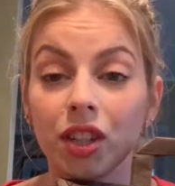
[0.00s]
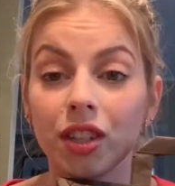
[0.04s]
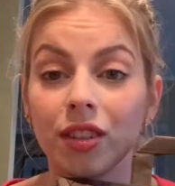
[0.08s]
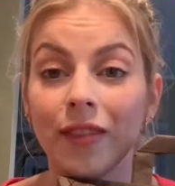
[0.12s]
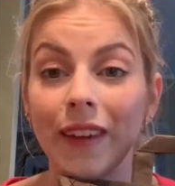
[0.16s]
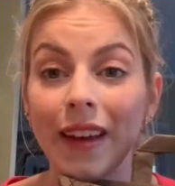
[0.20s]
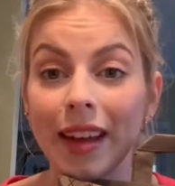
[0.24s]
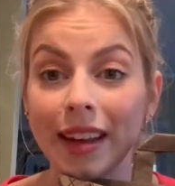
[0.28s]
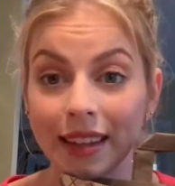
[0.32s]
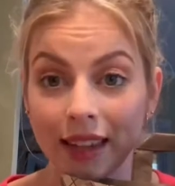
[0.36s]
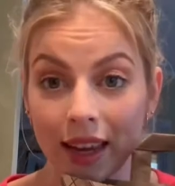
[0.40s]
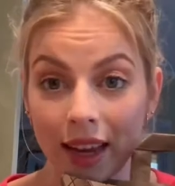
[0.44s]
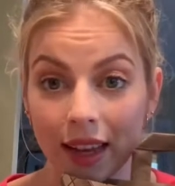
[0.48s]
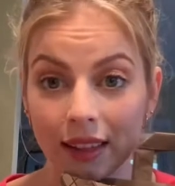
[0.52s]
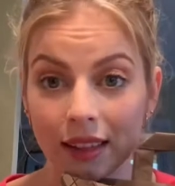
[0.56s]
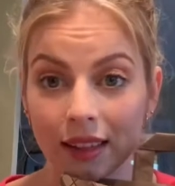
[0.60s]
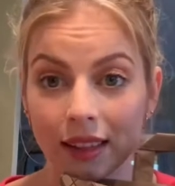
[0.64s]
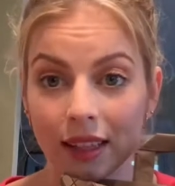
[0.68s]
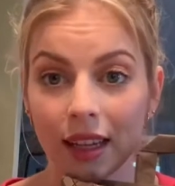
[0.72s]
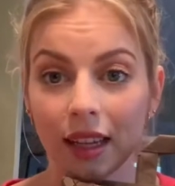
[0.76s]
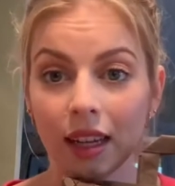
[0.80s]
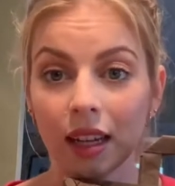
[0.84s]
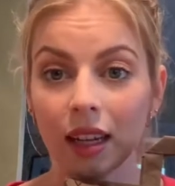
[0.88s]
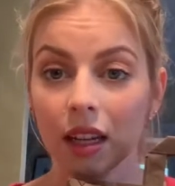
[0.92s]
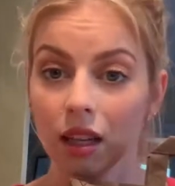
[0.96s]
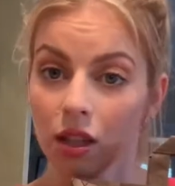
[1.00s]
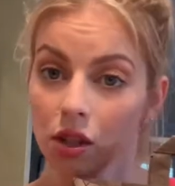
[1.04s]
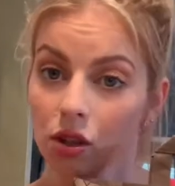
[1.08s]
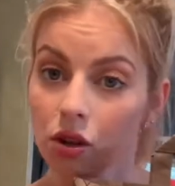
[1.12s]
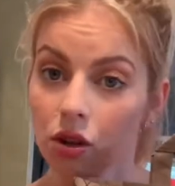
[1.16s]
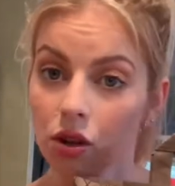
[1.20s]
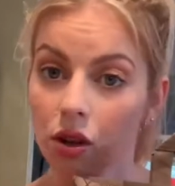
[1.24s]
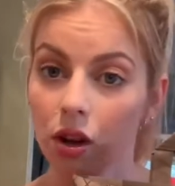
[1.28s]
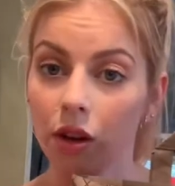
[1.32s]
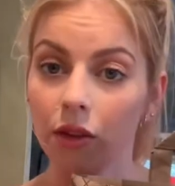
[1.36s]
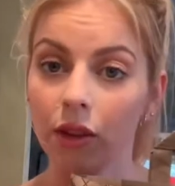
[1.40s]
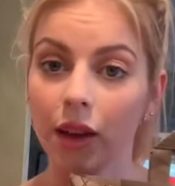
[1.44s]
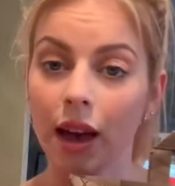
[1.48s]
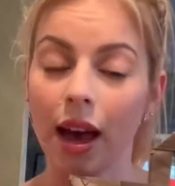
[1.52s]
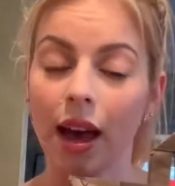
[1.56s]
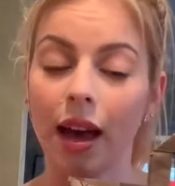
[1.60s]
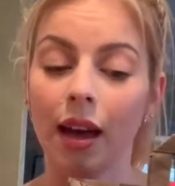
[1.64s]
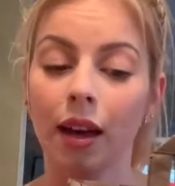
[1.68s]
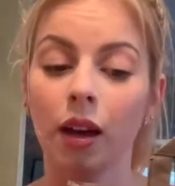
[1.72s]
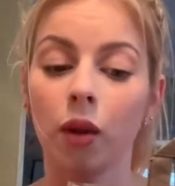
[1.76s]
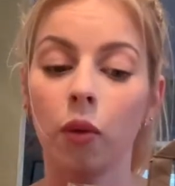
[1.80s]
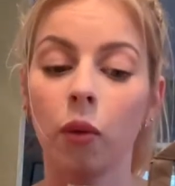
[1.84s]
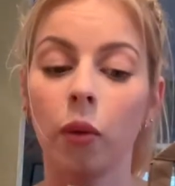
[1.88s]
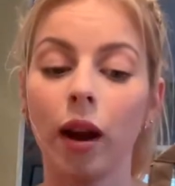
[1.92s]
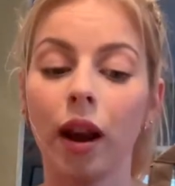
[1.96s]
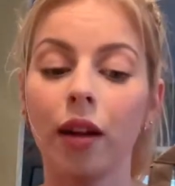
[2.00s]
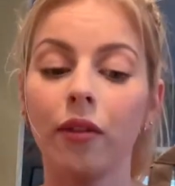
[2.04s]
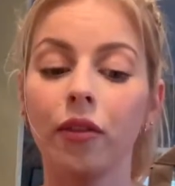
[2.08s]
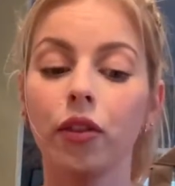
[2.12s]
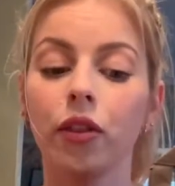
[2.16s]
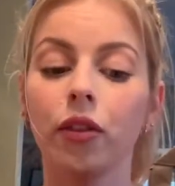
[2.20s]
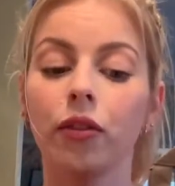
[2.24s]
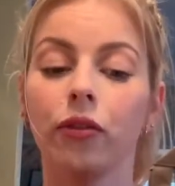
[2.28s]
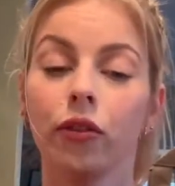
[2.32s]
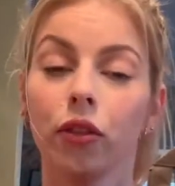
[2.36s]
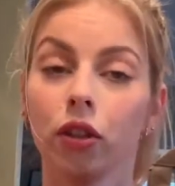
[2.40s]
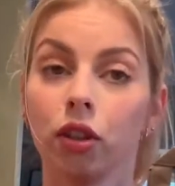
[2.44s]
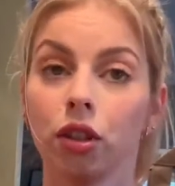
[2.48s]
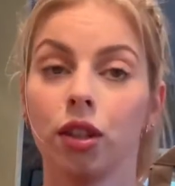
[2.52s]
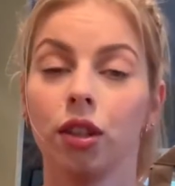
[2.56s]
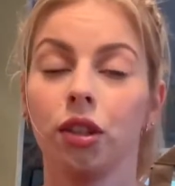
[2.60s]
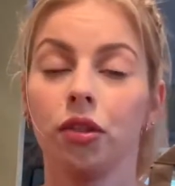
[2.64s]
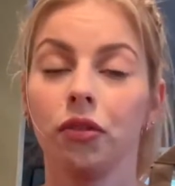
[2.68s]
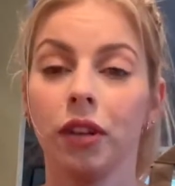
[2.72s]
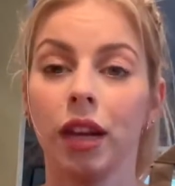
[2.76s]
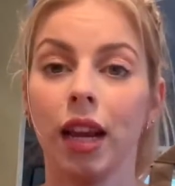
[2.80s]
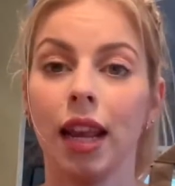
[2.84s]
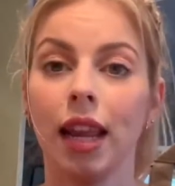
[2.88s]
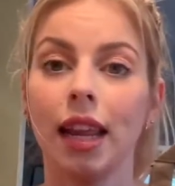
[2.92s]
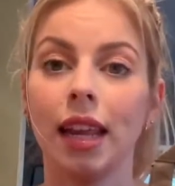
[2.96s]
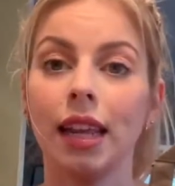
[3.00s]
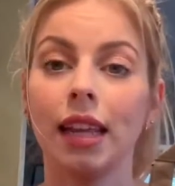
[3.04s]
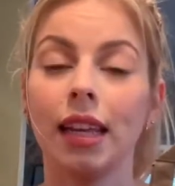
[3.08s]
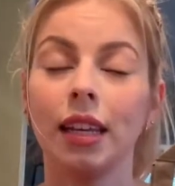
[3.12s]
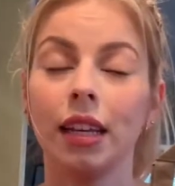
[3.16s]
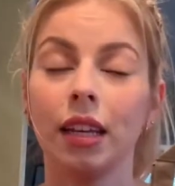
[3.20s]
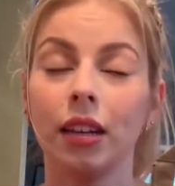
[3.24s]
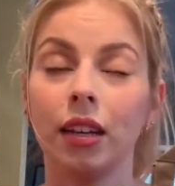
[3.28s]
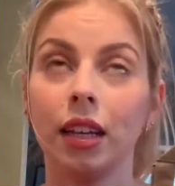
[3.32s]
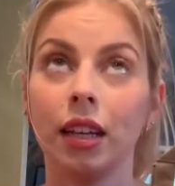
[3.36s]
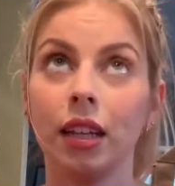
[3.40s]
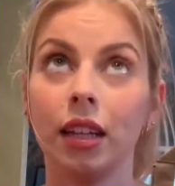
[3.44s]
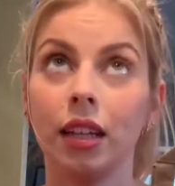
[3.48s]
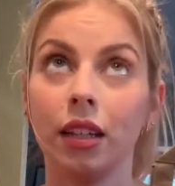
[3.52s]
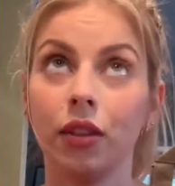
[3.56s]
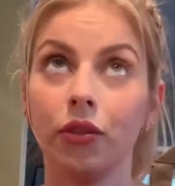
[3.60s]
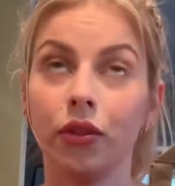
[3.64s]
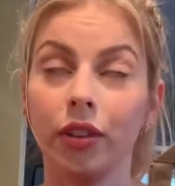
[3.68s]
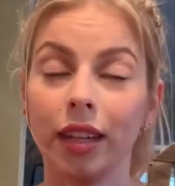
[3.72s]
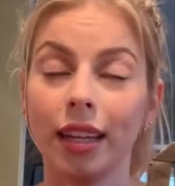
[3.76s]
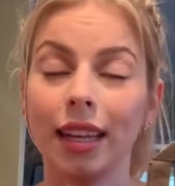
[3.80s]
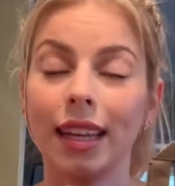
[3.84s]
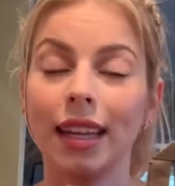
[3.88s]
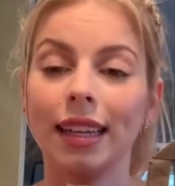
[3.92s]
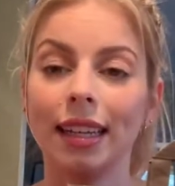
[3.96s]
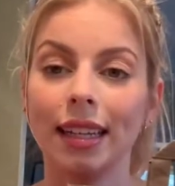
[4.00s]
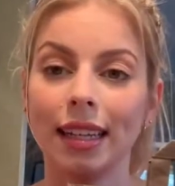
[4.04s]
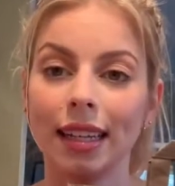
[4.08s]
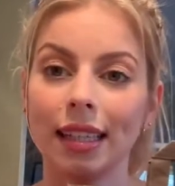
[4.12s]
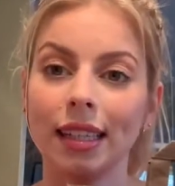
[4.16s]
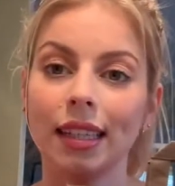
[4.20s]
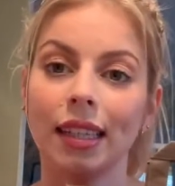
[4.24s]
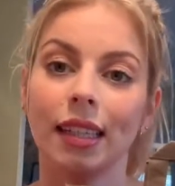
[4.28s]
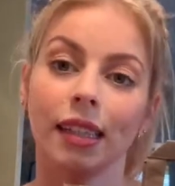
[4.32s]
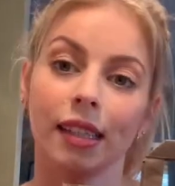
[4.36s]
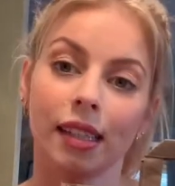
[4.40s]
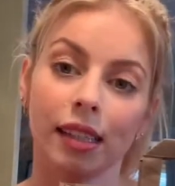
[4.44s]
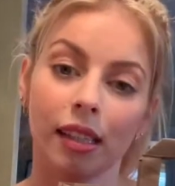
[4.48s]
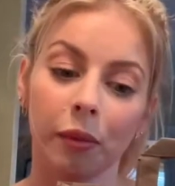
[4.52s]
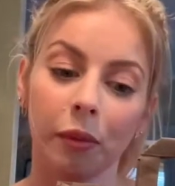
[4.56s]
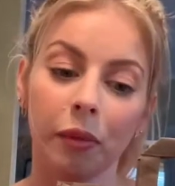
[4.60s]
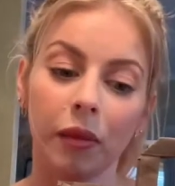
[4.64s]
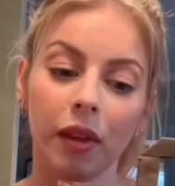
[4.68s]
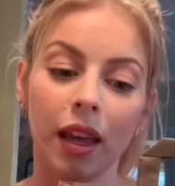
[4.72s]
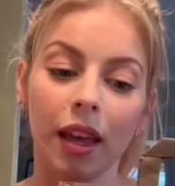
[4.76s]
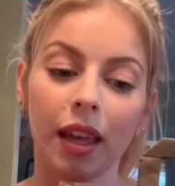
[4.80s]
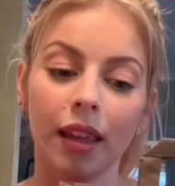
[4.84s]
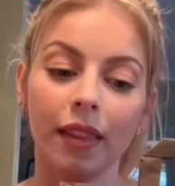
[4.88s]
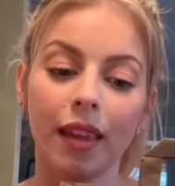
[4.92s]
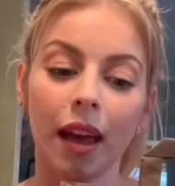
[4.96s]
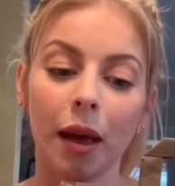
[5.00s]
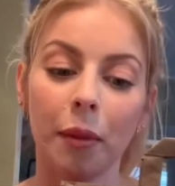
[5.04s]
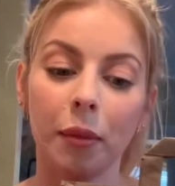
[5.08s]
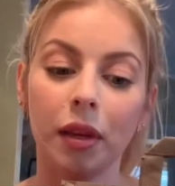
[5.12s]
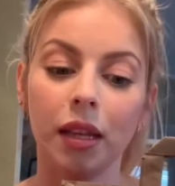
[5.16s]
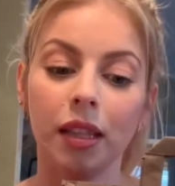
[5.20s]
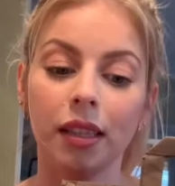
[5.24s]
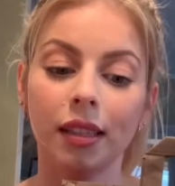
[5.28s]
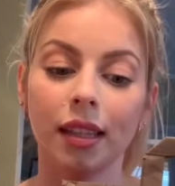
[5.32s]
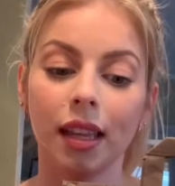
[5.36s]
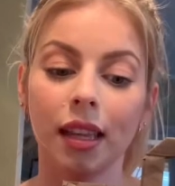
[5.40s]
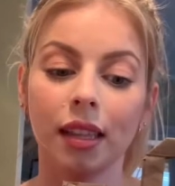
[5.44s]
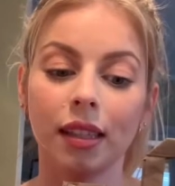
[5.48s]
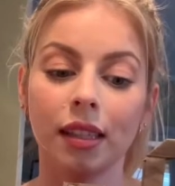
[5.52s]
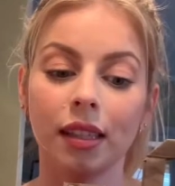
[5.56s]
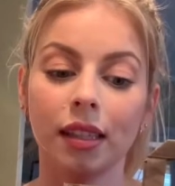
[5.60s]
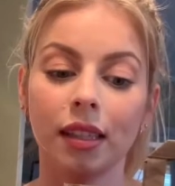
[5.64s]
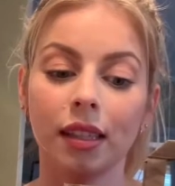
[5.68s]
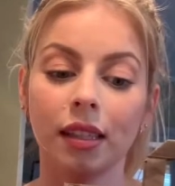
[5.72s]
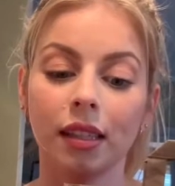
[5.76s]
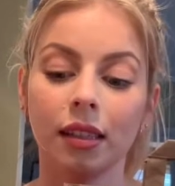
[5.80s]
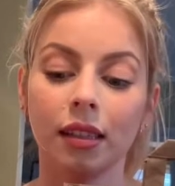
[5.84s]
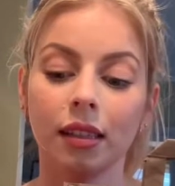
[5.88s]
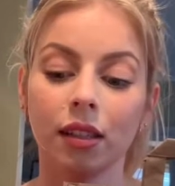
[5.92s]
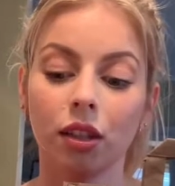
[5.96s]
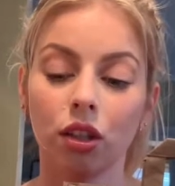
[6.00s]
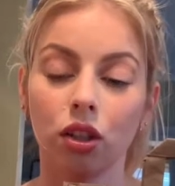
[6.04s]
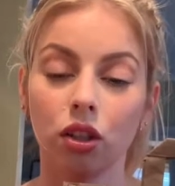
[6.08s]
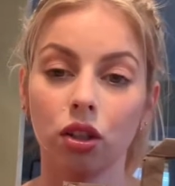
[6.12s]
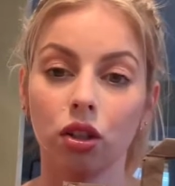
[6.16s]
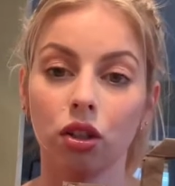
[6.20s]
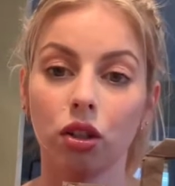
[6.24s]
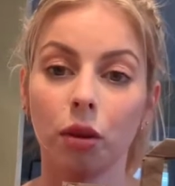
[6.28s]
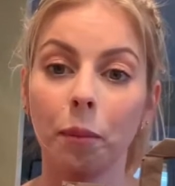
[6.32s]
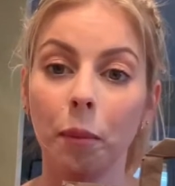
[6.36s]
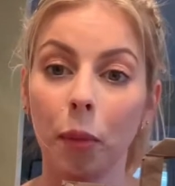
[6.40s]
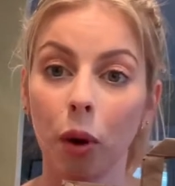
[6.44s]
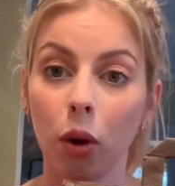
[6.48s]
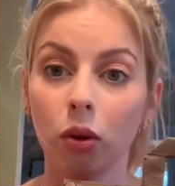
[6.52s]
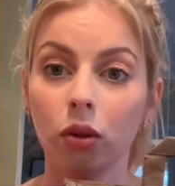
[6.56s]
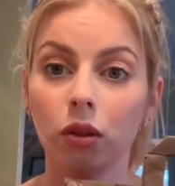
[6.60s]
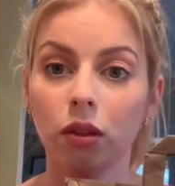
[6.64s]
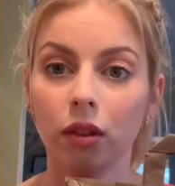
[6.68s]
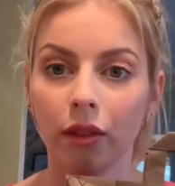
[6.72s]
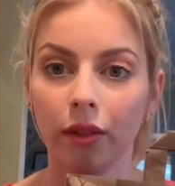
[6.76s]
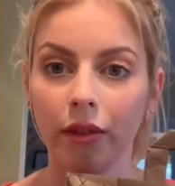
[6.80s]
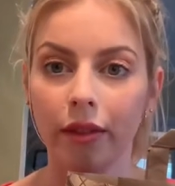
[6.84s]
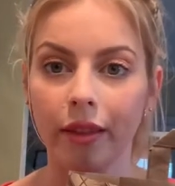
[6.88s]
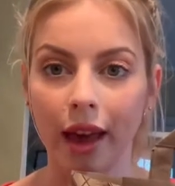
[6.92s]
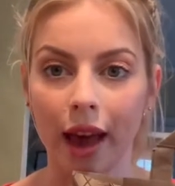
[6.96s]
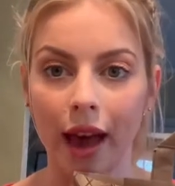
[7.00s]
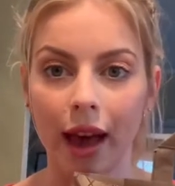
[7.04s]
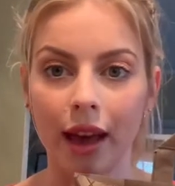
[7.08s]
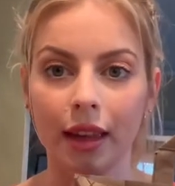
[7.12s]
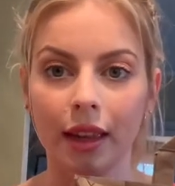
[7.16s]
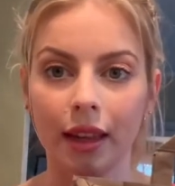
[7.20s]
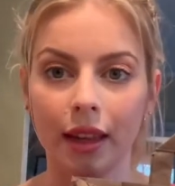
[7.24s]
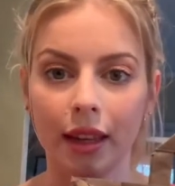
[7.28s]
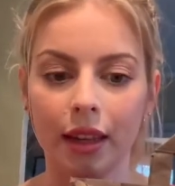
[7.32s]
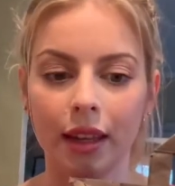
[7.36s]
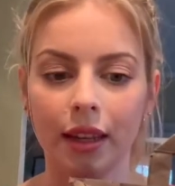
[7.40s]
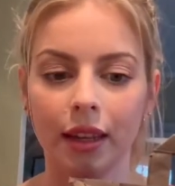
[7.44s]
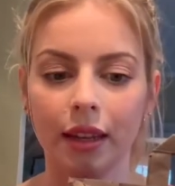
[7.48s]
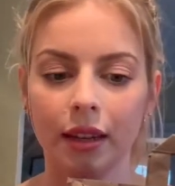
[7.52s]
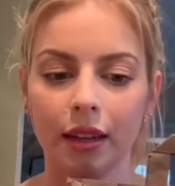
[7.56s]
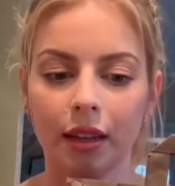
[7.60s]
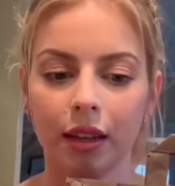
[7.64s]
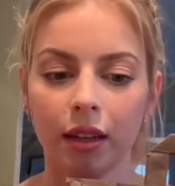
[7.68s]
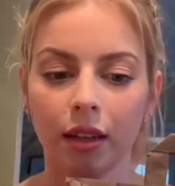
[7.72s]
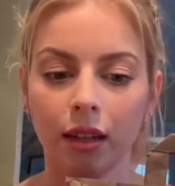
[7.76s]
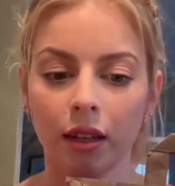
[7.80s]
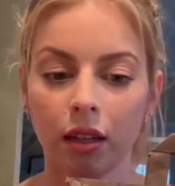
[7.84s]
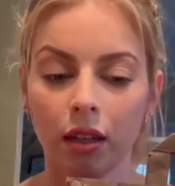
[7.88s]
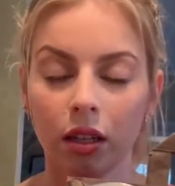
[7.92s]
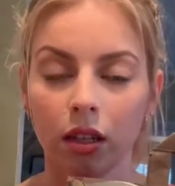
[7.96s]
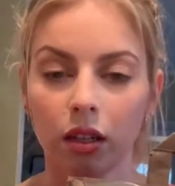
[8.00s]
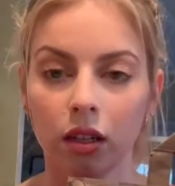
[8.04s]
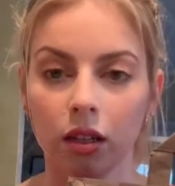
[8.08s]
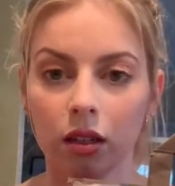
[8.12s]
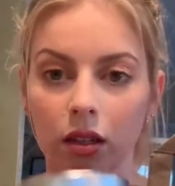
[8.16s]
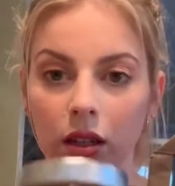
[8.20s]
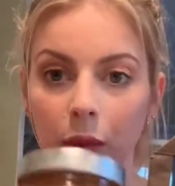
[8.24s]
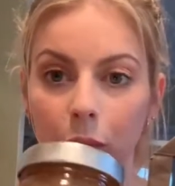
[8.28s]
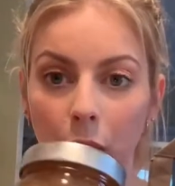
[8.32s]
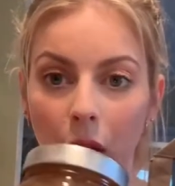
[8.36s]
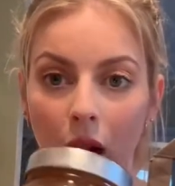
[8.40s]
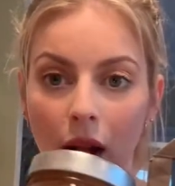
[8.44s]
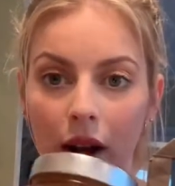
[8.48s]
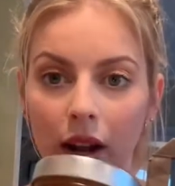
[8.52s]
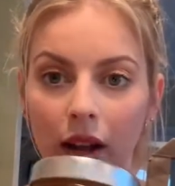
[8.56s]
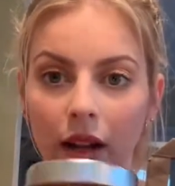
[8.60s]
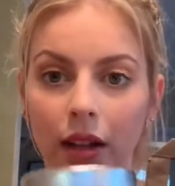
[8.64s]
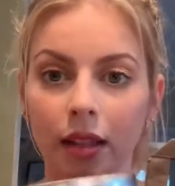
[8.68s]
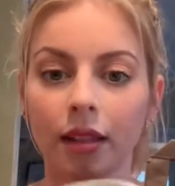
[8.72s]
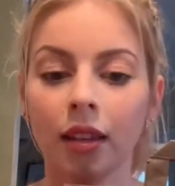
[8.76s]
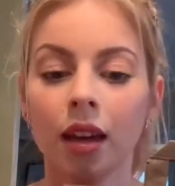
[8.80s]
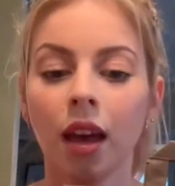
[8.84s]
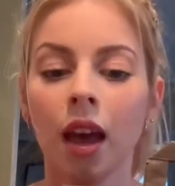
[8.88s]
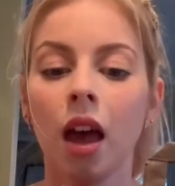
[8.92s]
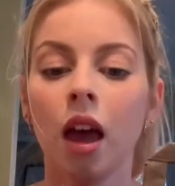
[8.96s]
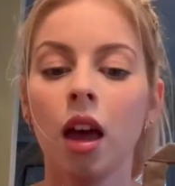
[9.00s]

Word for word: is fantastic because you know that whatever the first ingredient ingredient is in something, that means that there's the most of that in the product.